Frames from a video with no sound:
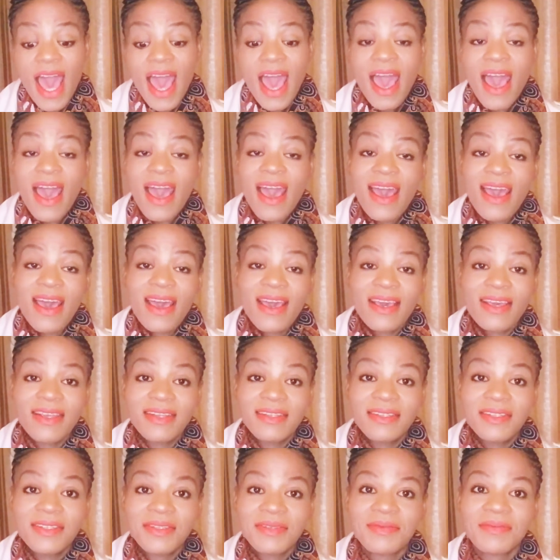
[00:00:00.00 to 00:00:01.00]

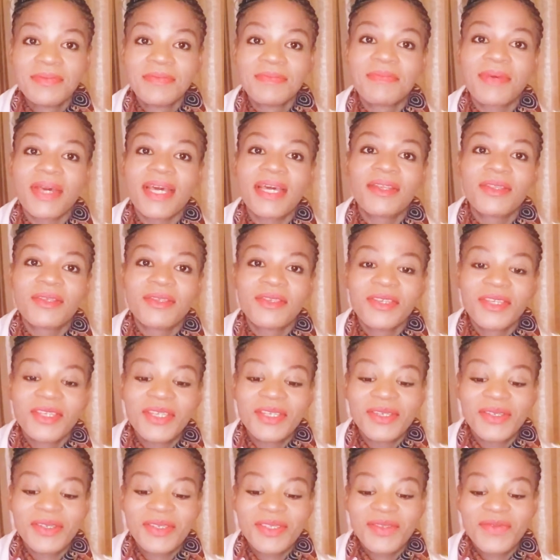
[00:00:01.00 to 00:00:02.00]
And bad
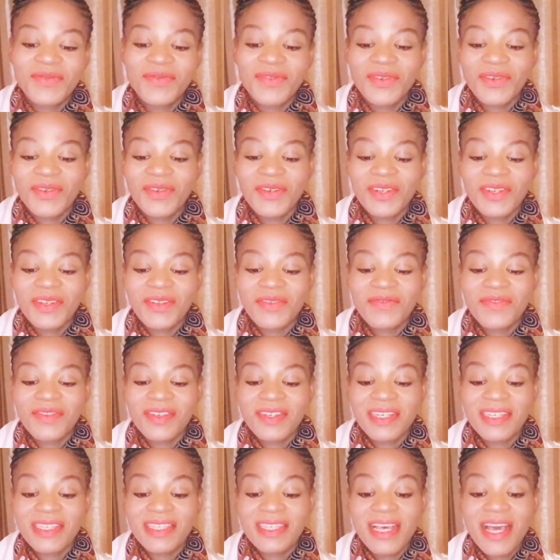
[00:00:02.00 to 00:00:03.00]
news for all of
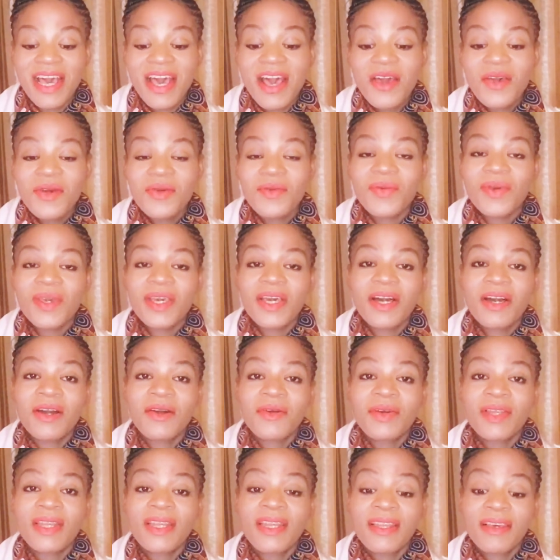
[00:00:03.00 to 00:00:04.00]
us, we are
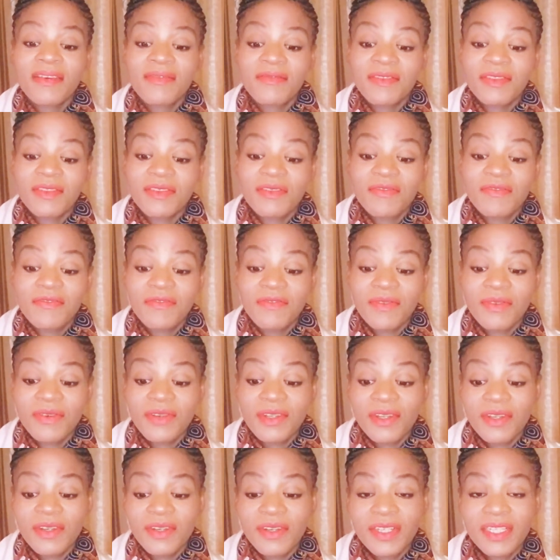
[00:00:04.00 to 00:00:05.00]
on level 4
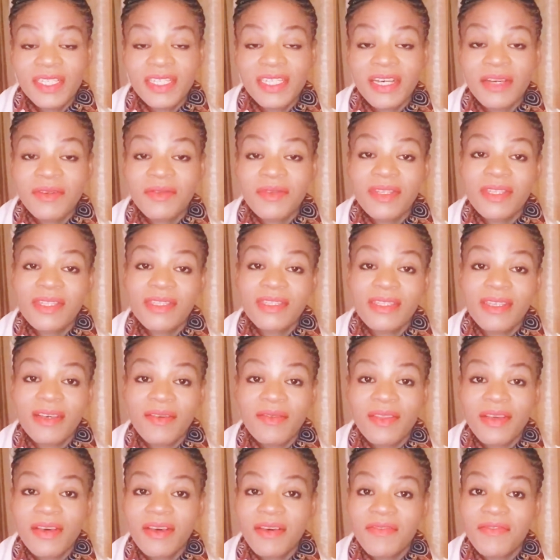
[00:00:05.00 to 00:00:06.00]
lockdown in
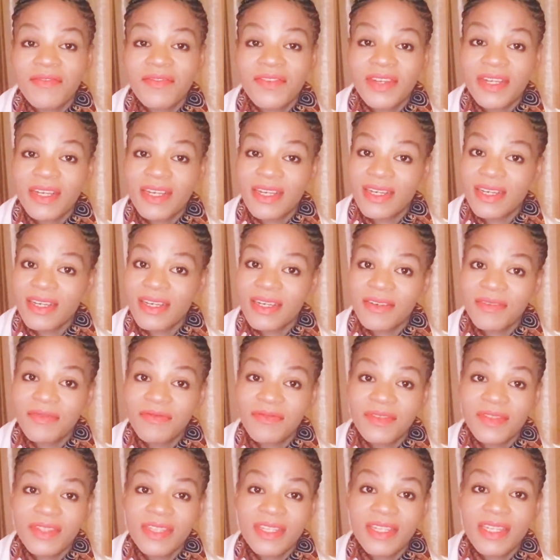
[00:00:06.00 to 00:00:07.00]
South Africa
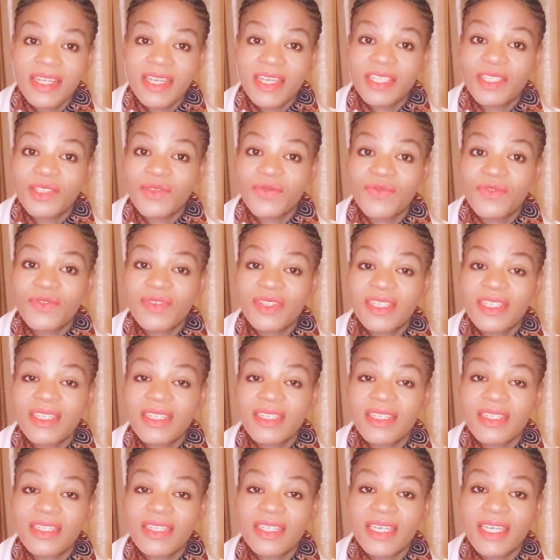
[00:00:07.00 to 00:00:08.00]
for the next
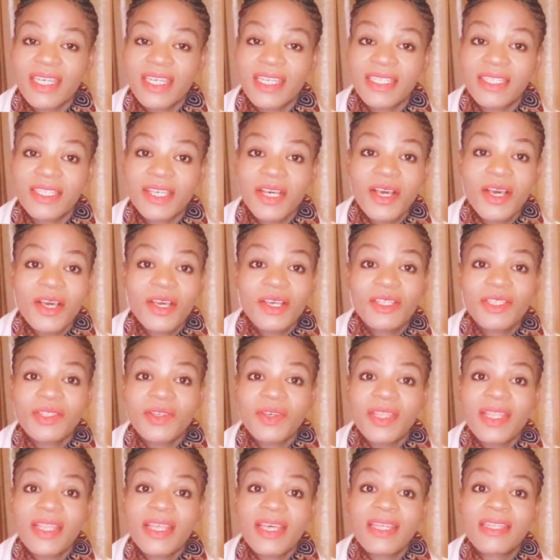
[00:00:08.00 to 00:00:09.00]
14 days.
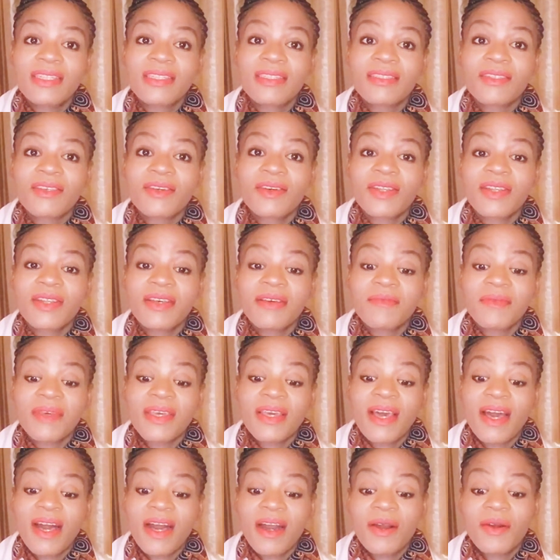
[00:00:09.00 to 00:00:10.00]
So that's going to
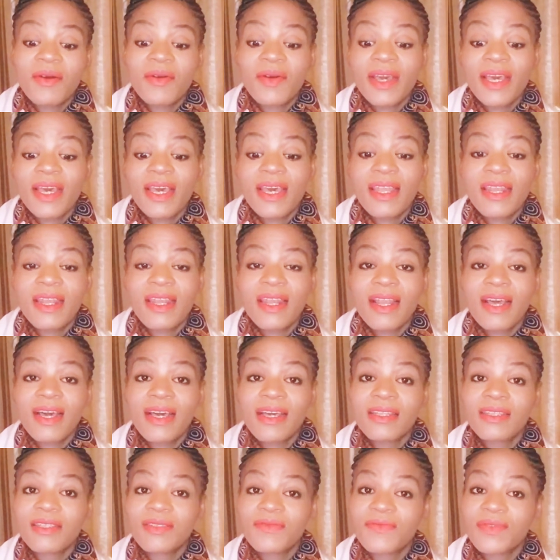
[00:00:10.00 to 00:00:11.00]
be our
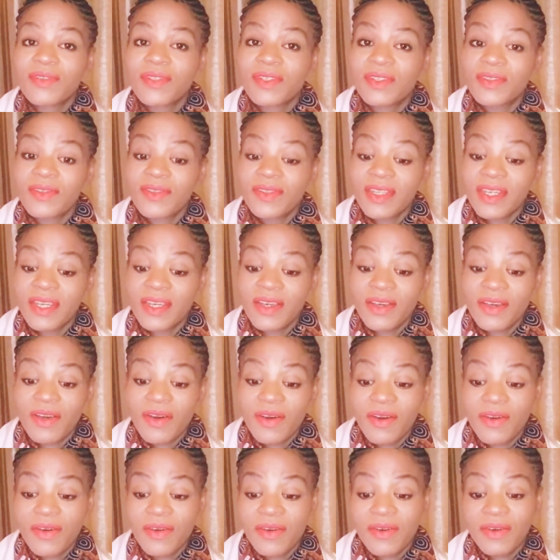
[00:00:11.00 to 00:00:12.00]
headlines for today
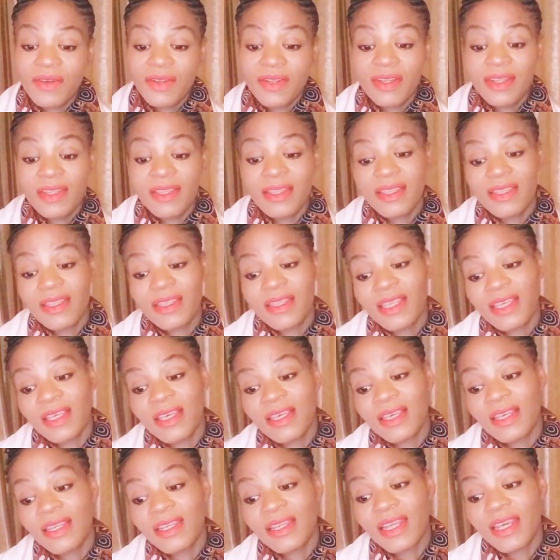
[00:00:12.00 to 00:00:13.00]
on
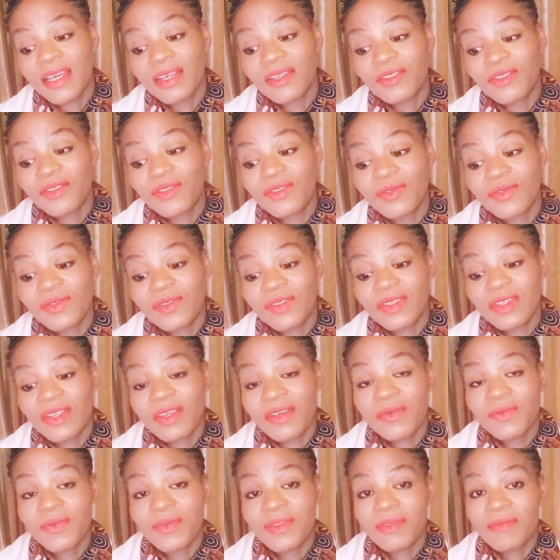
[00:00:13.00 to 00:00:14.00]
Thinking Things
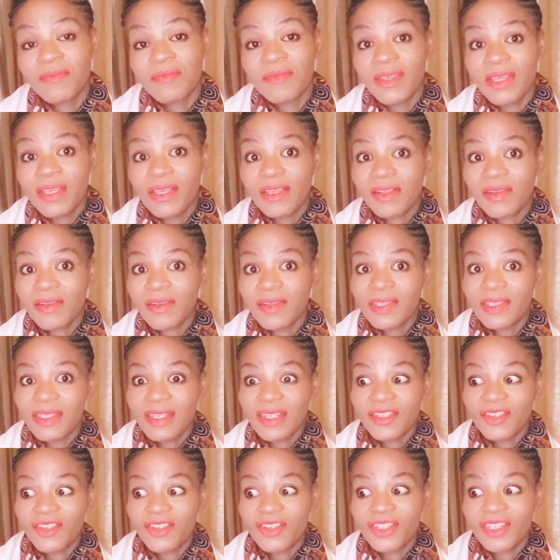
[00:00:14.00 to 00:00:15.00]
Tuesday with me,
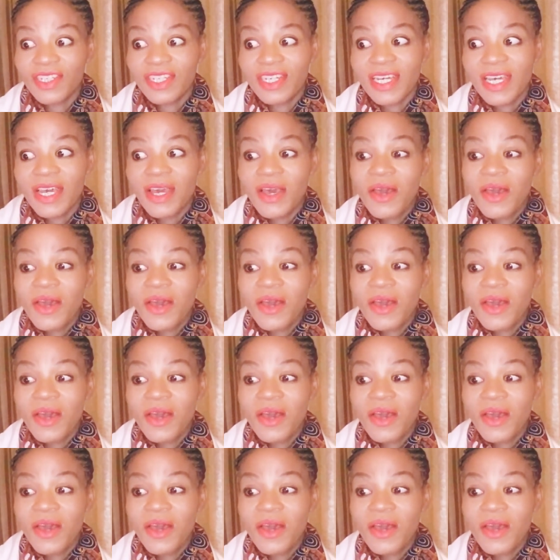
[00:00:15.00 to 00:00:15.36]
Xhosa Chick.